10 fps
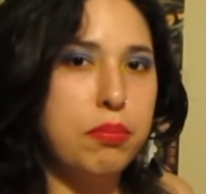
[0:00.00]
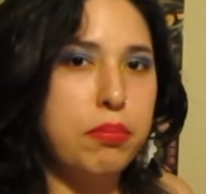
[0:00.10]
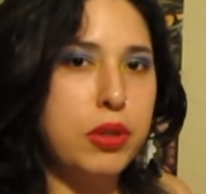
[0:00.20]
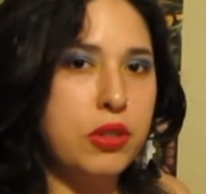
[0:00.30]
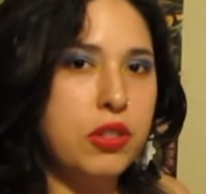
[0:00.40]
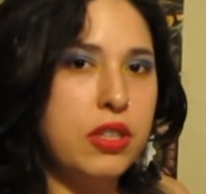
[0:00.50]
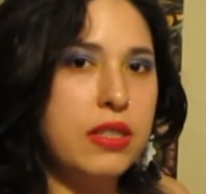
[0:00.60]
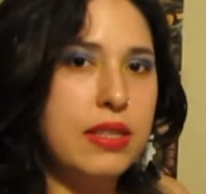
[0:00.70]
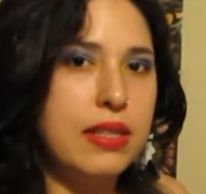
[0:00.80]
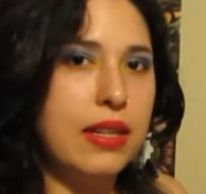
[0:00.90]
Butchered
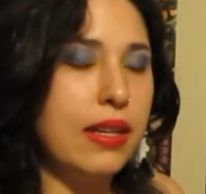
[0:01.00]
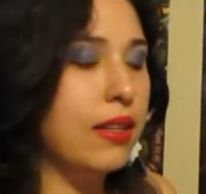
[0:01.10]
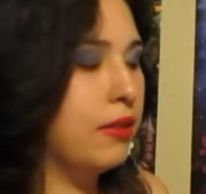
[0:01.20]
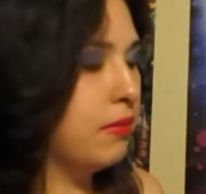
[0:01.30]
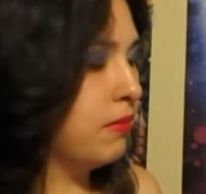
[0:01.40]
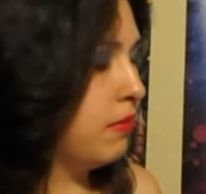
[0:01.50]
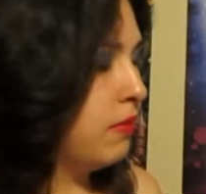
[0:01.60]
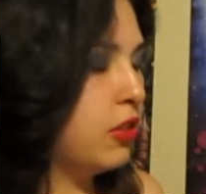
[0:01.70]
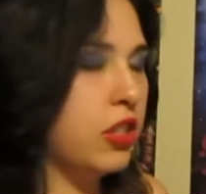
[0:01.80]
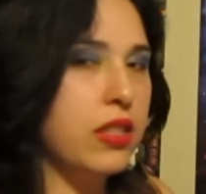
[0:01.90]
instead.
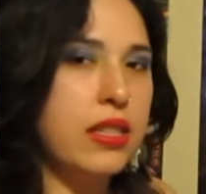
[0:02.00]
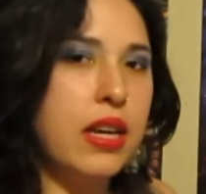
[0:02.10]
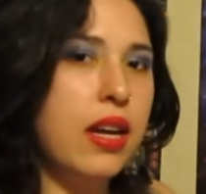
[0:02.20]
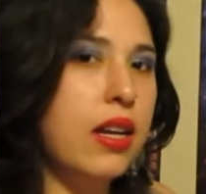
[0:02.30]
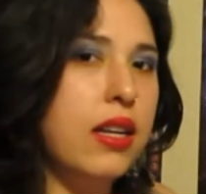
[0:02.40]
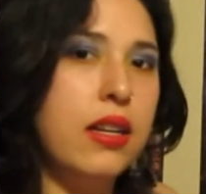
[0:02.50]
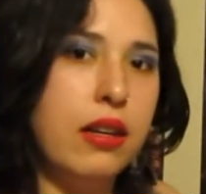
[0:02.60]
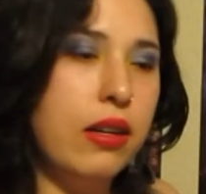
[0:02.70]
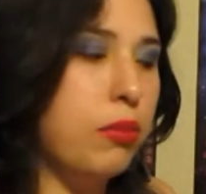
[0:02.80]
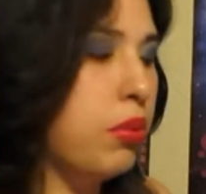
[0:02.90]
Just cut
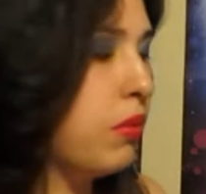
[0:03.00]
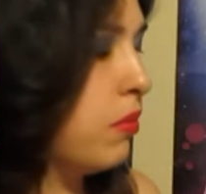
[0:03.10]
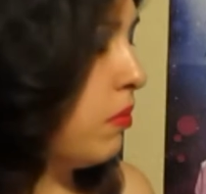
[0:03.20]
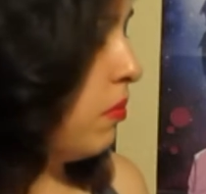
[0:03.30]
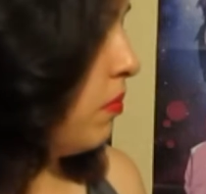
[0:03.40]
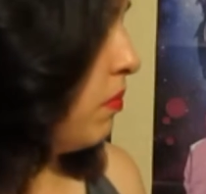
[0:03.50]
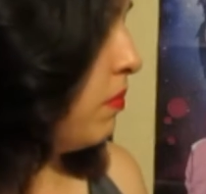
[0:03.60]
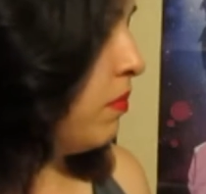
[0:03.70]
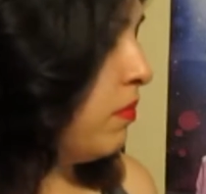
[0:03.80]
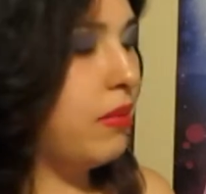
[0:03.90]
up.
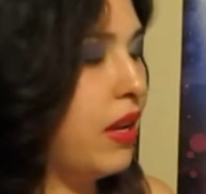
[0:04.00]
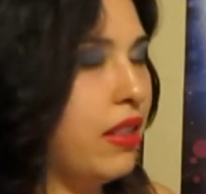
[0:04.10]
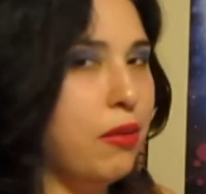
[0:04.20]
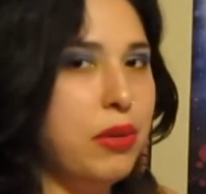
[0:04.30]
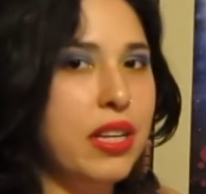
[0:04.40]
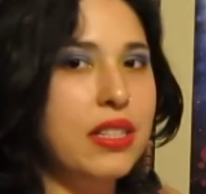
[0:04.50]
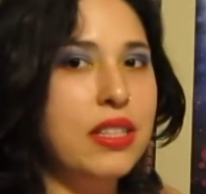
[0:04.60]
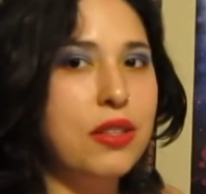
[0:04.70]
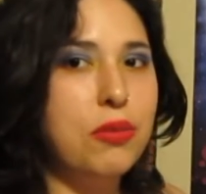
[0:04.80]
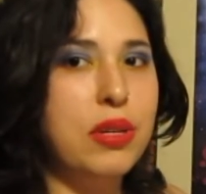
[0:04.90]
And then we get to
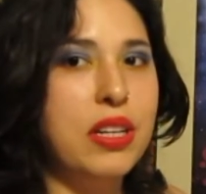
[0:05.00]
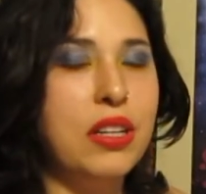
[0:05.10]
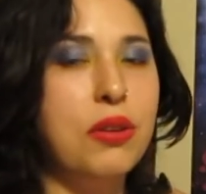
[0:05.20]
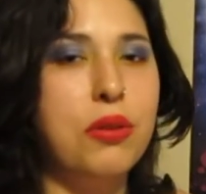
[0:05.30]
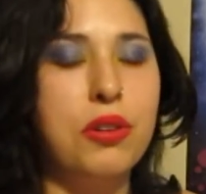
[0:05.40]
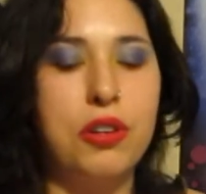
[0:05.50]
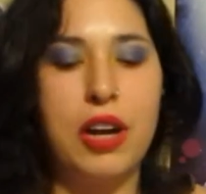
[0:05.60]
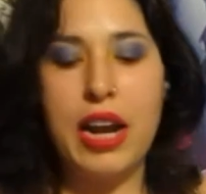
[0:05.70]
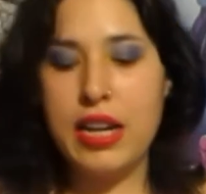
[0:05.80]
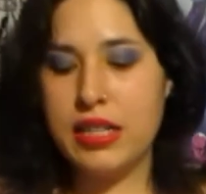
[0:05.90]
the reading order.
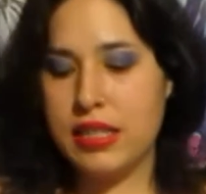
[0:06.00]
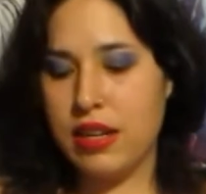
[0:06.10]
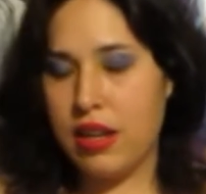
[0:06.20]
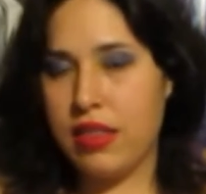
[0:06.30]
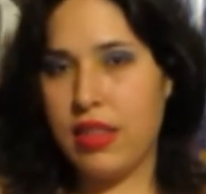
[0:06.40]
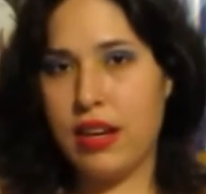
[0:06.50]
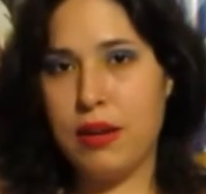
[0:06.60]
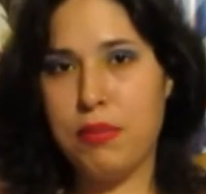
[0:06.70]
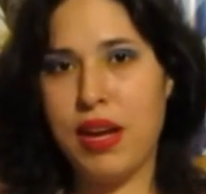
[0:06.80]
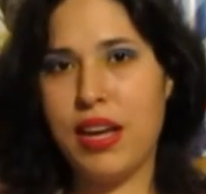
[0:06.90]
And it's not that
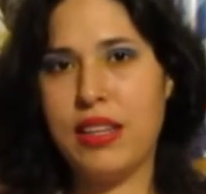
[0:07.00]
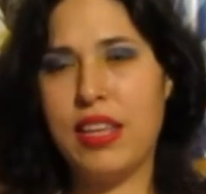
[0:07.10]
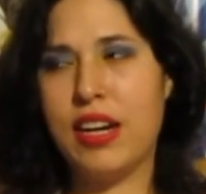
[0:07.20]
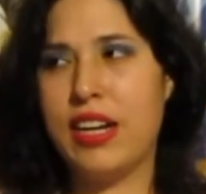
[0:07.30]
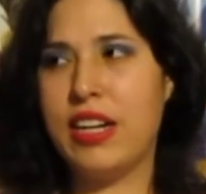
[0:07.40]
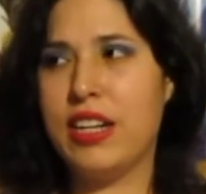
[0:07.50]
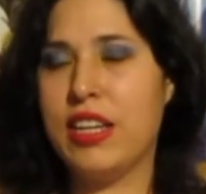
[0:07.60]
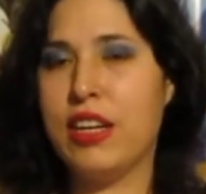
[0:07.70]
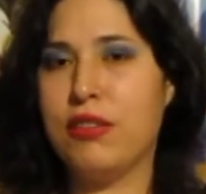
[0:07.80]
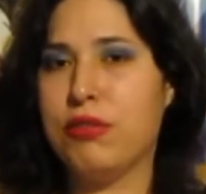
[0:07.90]
I'm mad that I didn't
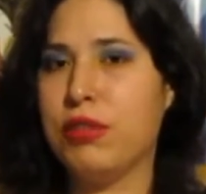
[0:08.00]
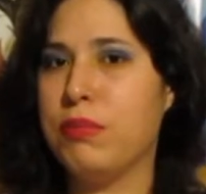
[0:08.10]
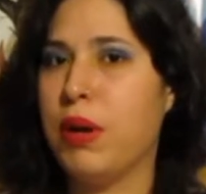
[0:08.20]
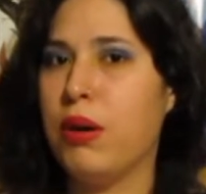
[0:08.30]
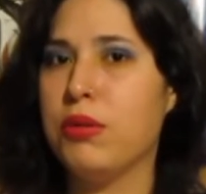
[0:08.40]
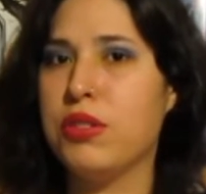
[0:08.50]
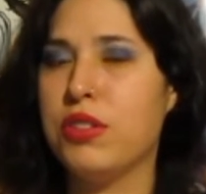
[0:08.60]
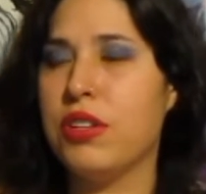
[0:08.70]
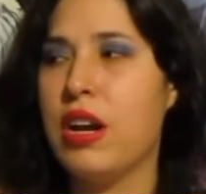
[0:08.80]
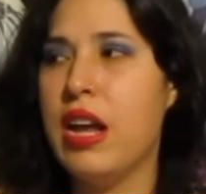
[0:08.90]
get a free
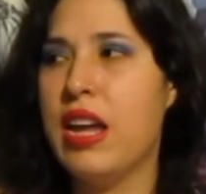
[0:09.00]
poster.